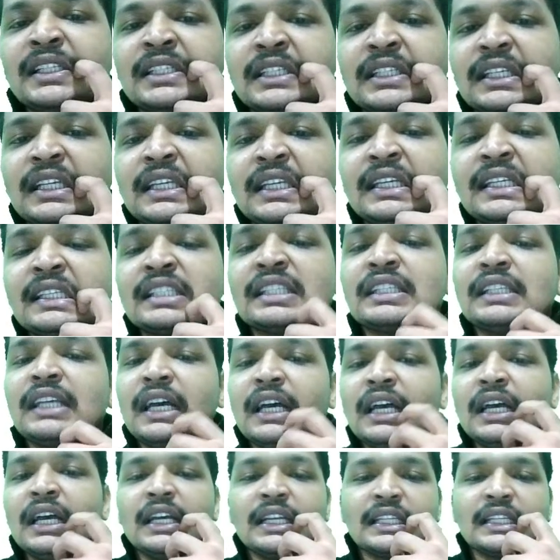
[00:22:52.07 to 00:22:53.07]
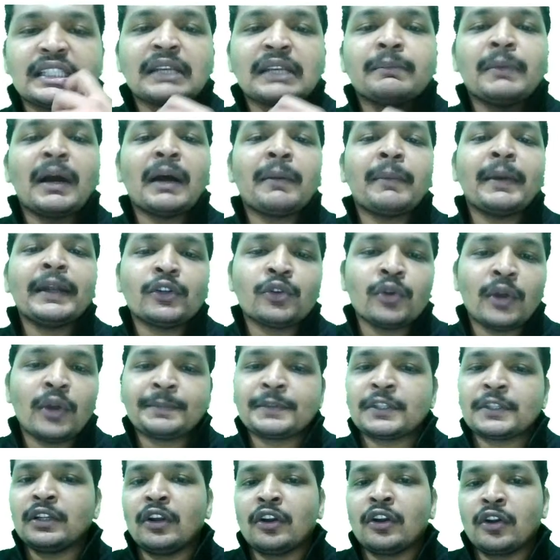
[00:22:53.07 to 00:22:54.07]
E is sigma by 2
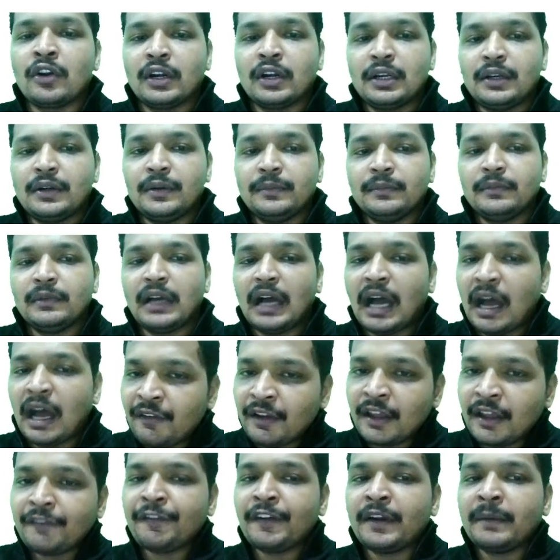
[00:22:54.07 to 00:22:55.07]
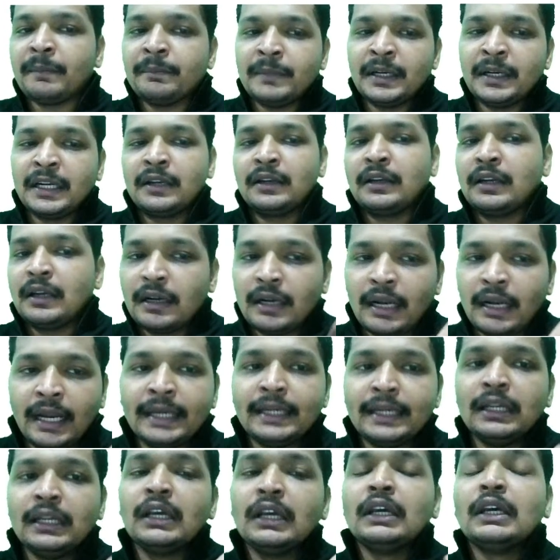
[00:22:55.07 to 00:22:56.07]
epsilon naught. Away from it,
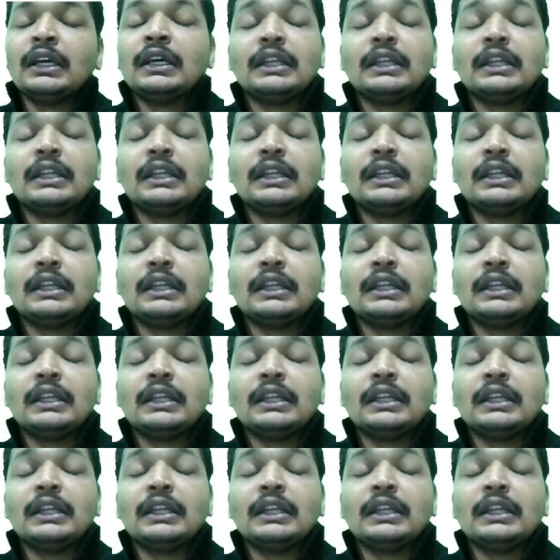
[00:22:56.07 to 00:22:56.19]
right?